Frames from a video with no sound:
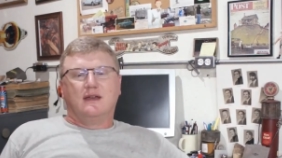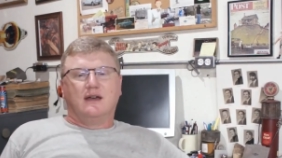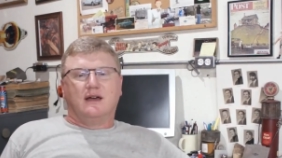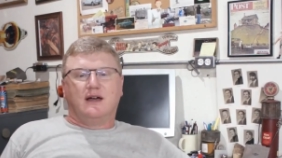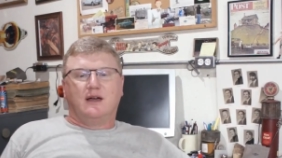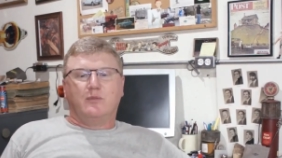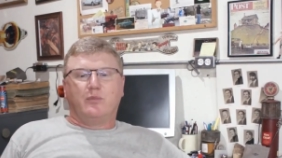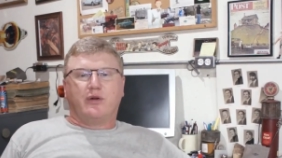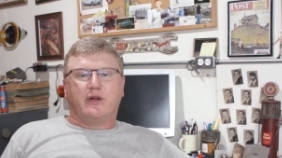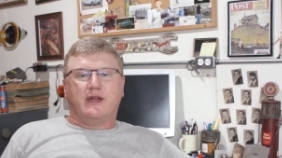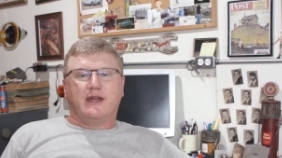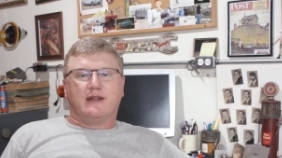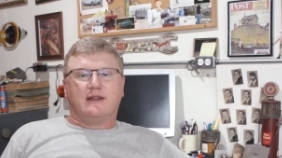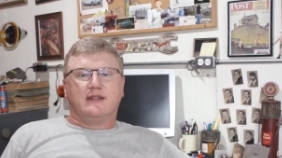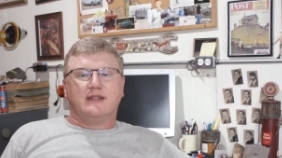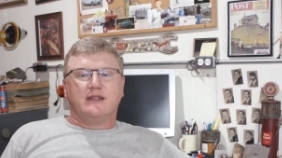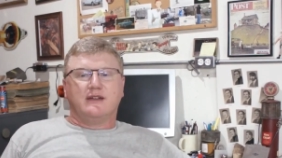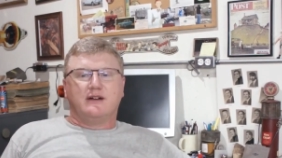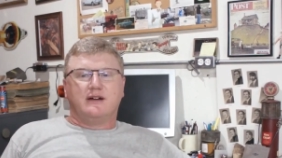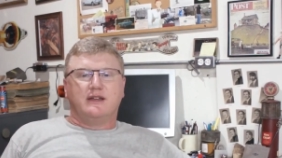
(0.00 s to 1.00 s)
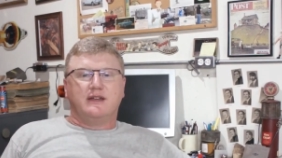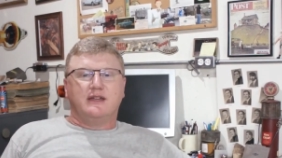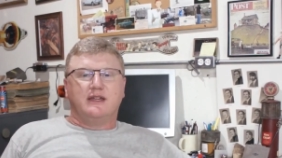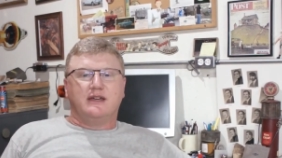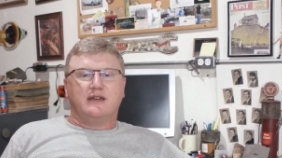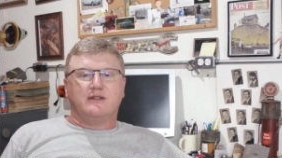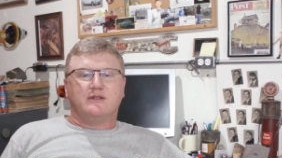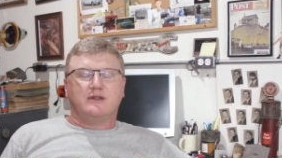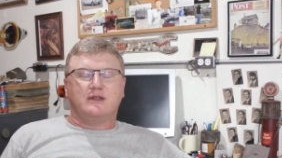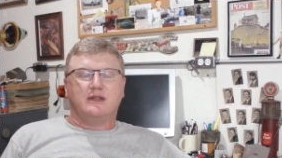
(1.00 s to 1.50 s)
I'm prattling on
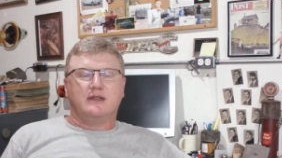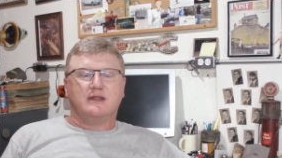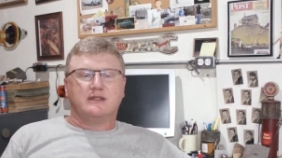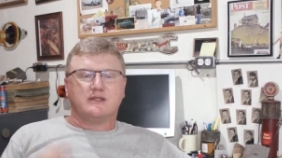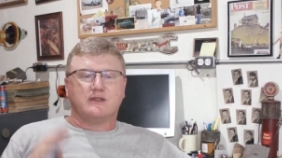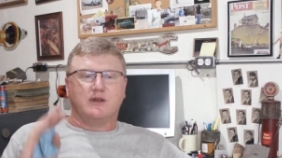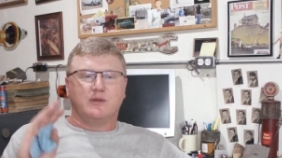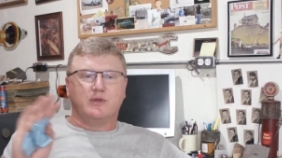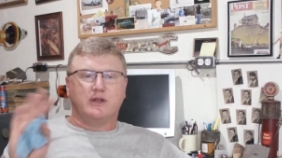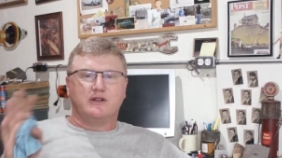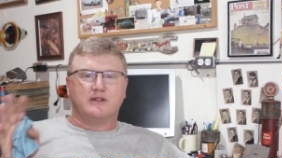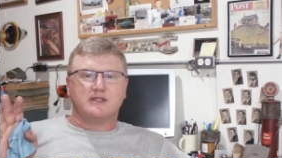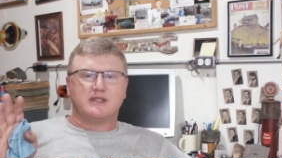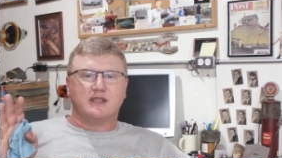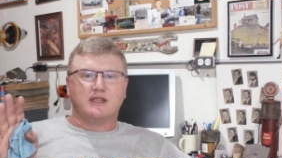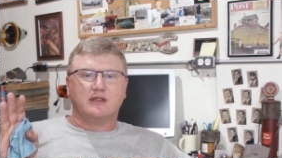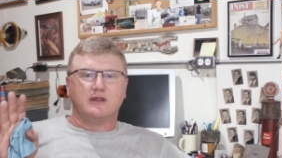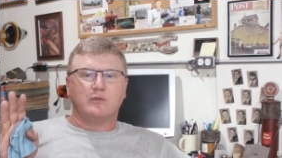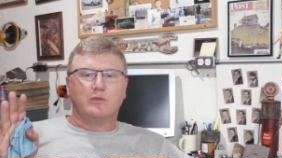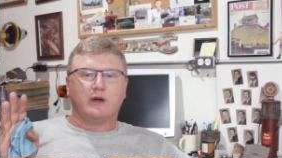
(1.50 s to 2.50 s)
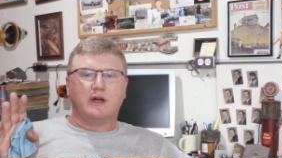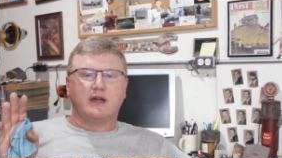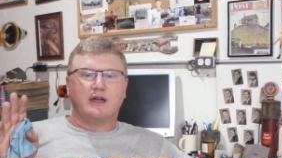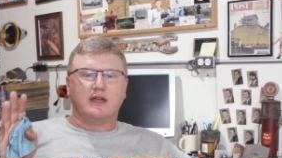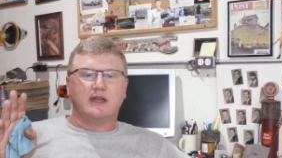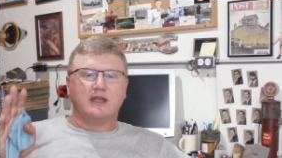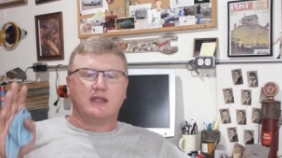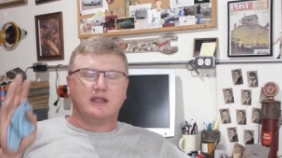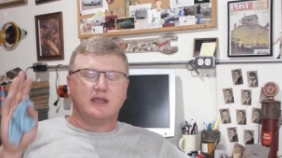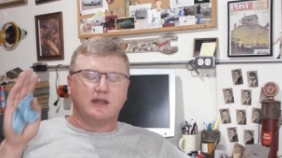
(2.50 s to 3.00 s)
now, so I better say
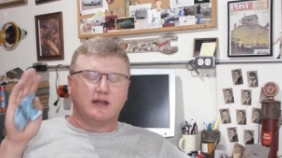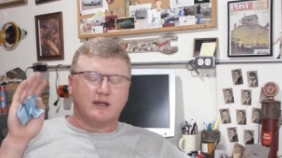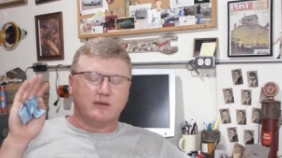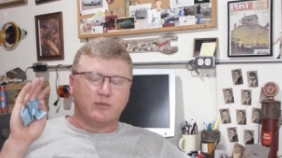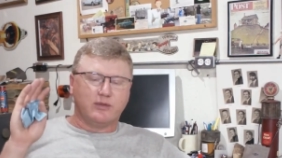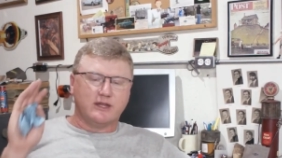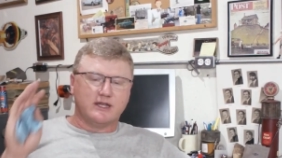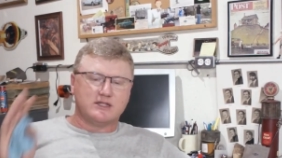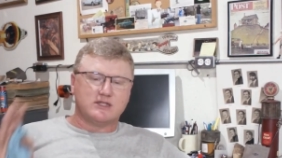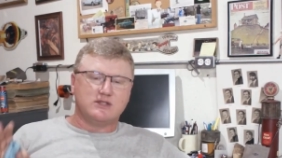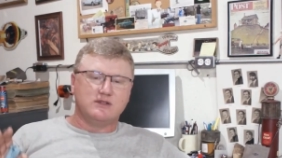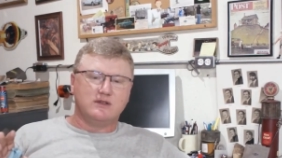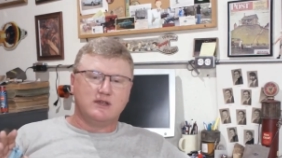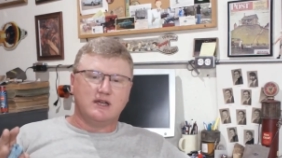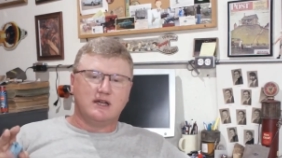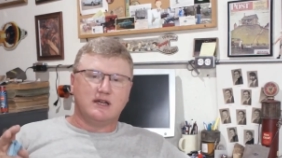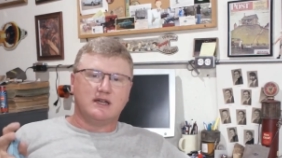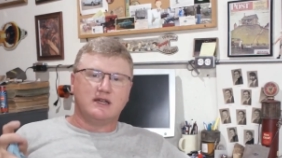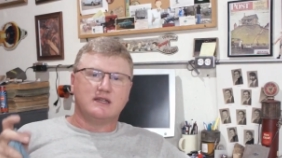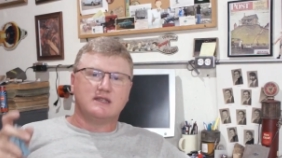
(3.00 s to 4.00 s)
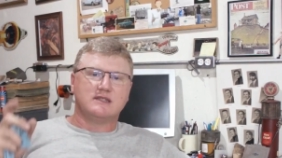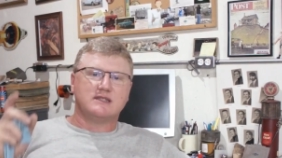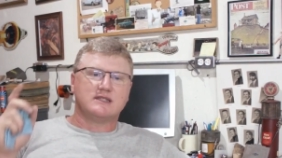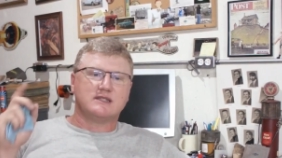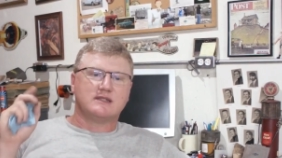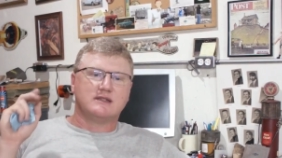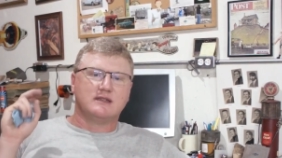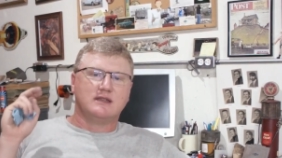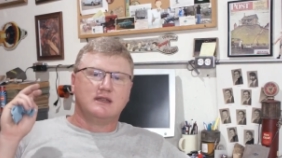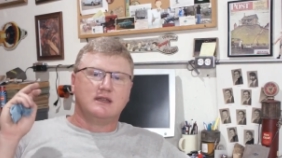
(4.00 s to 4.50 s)
goodbye. God bless you
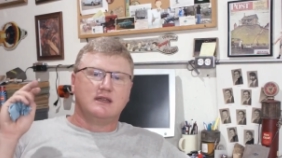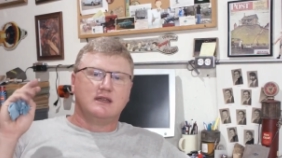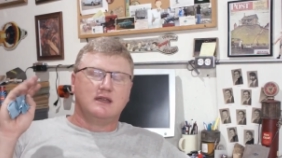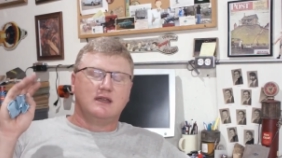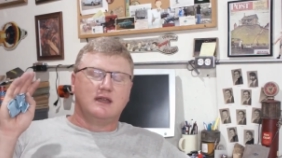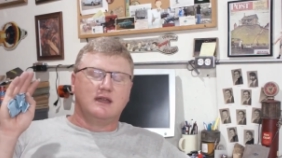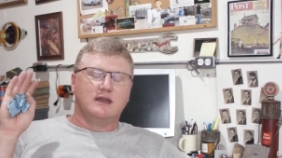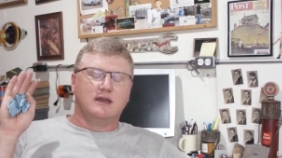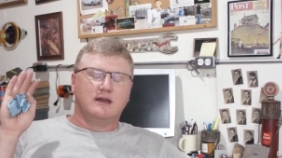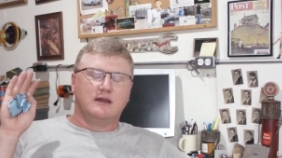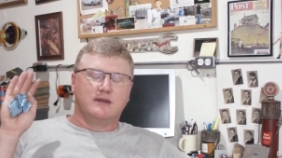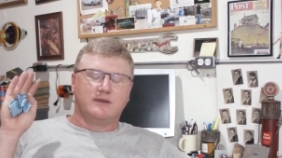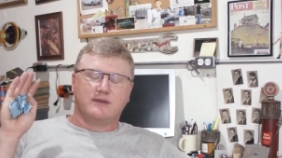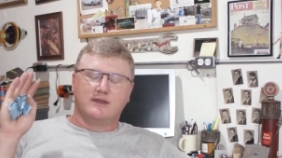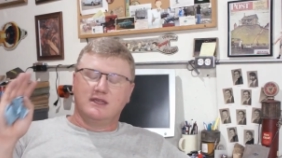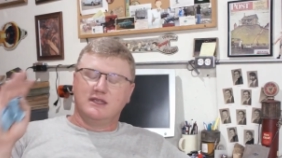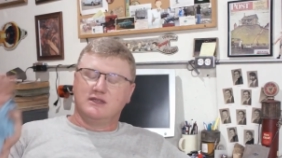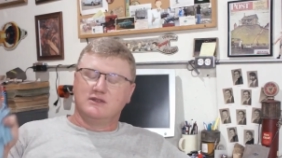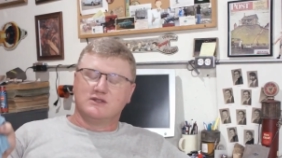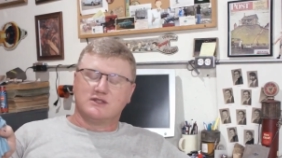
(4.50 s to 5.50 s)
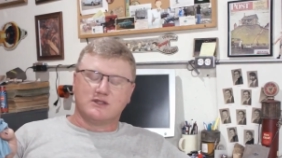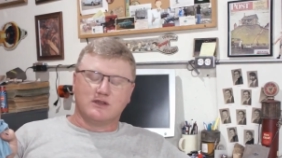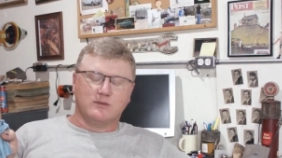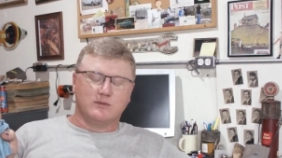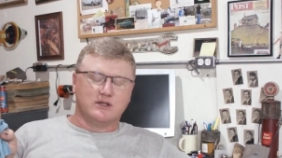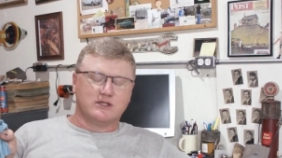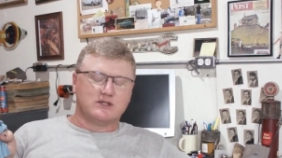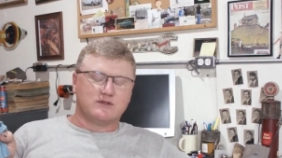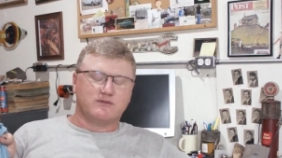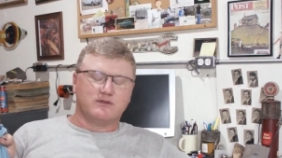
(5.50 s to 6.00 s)
guys. Thank you so
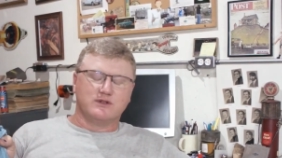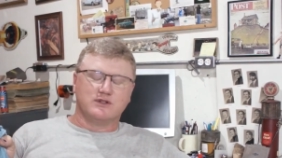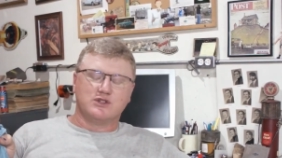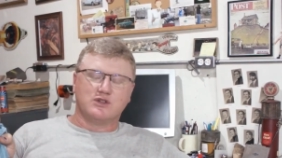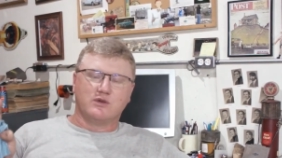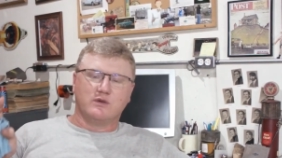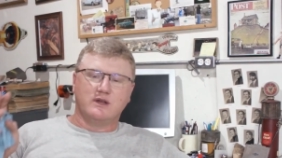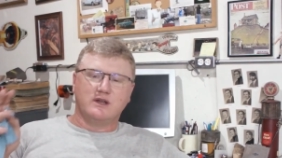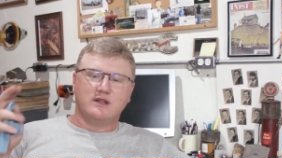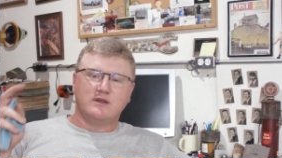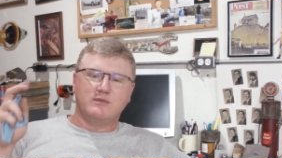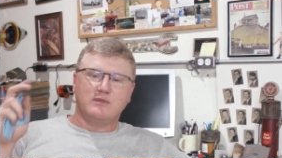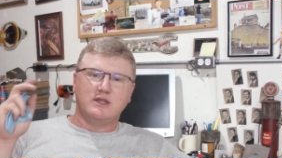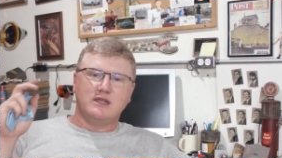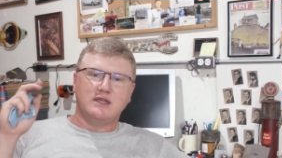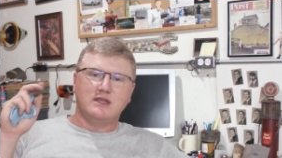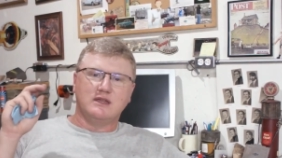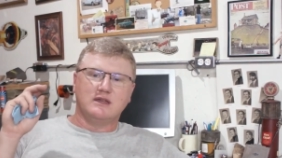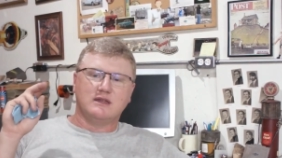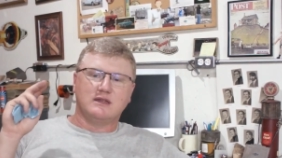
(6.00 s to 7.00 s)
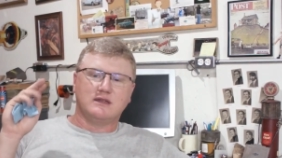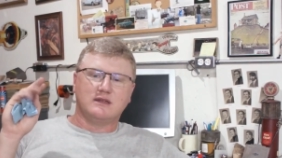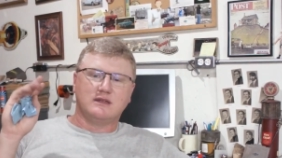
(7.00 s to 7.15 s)
much for joining me.